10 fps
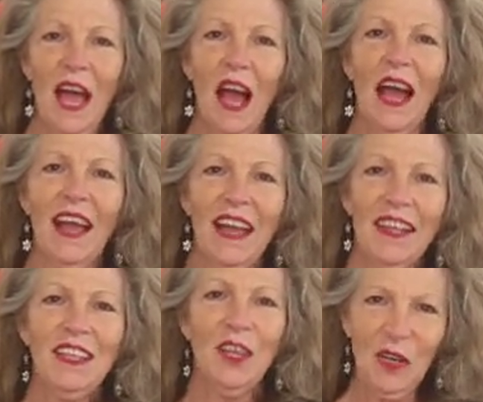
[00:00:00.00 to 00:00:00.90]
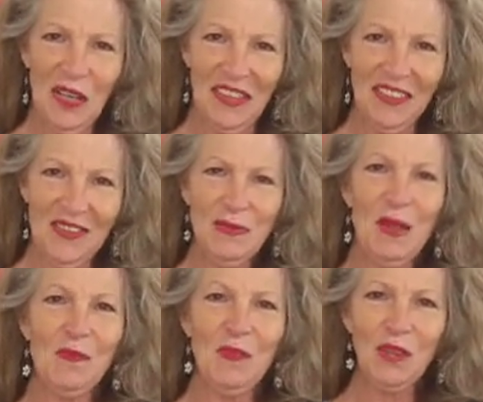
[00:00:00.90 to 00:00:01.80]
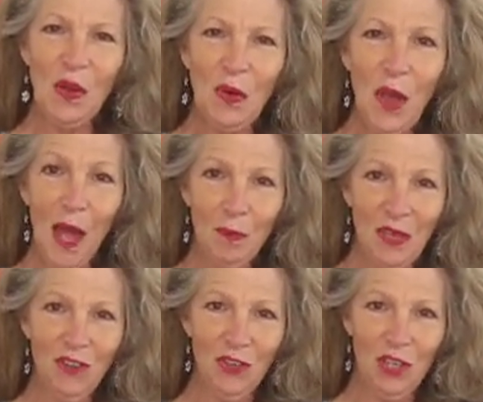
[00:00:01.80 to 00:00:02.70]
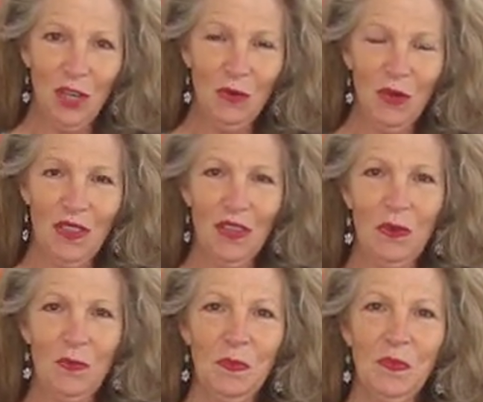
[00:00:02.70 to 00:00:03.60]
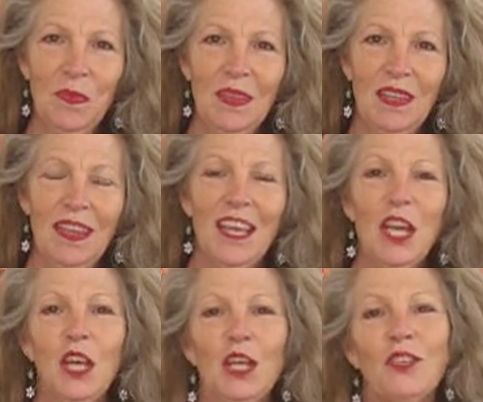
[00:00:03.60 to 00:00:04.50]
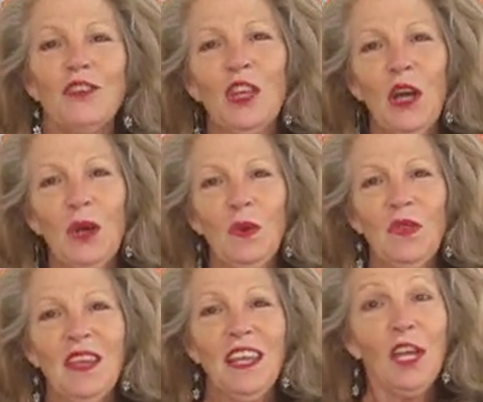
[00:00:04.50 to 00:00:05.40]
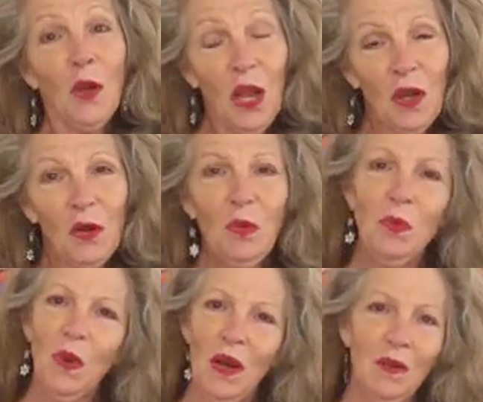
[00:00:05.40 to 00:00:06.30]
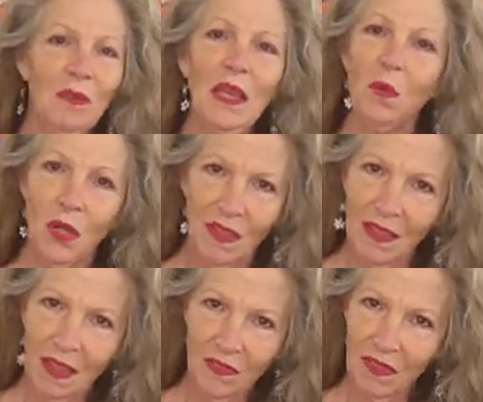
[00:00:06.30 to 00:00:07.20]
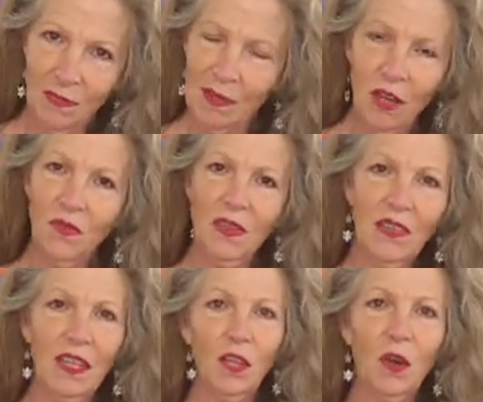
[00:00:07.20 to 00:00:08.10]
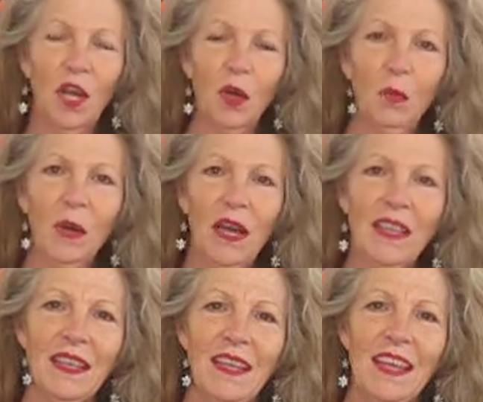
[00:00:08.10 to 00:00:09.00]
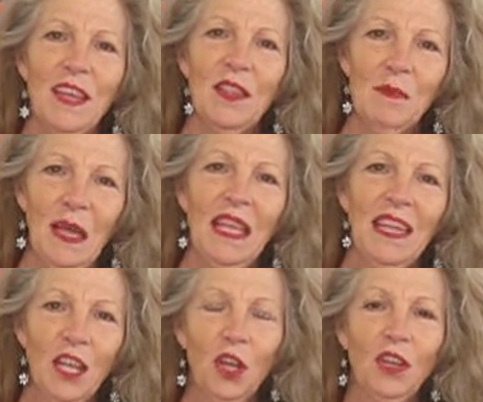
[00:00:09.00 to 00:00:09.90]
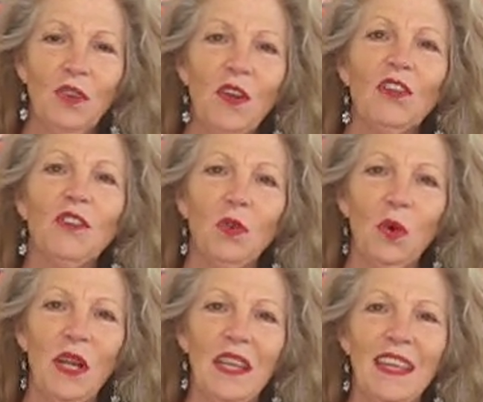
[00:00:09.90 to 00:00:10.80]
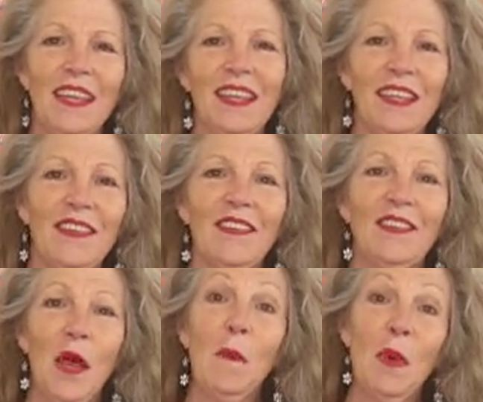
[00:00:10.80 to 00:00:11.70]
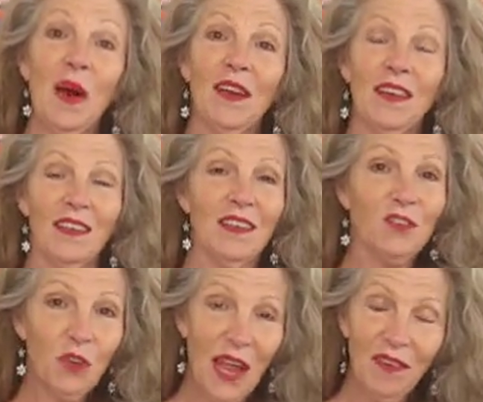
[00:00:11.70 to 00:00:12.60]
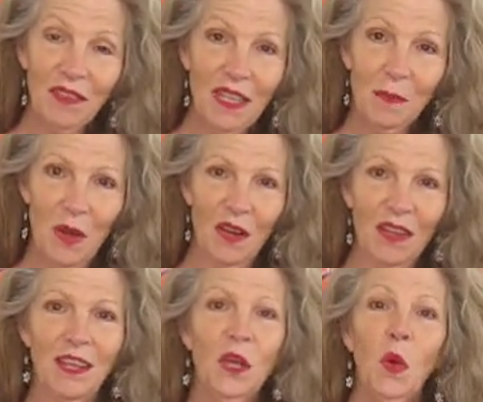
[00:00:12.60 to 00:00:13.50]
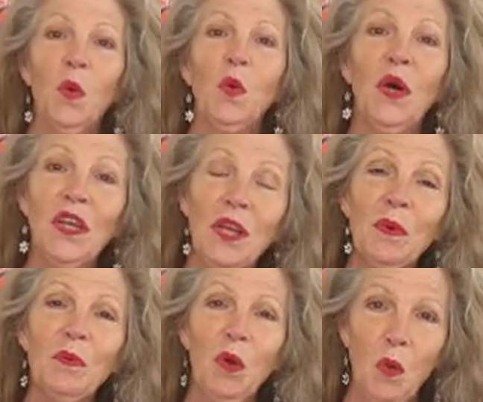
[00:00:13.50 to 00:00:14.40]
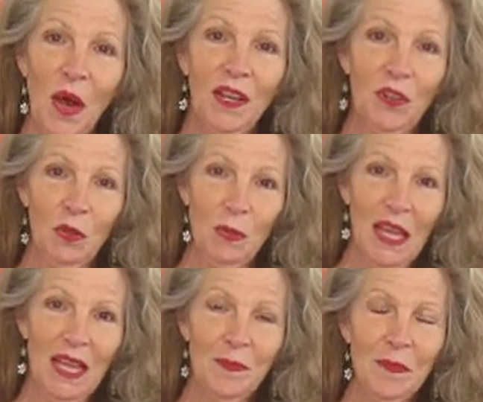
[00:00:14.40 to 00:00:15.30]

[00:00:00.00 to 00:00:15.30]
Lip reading: And here it is. I'm so happy to share it with you. So the hero, well, he wouldn't think of himself as a hero, but the main character of our story is a monk, a traveling monk, William Guadalupe.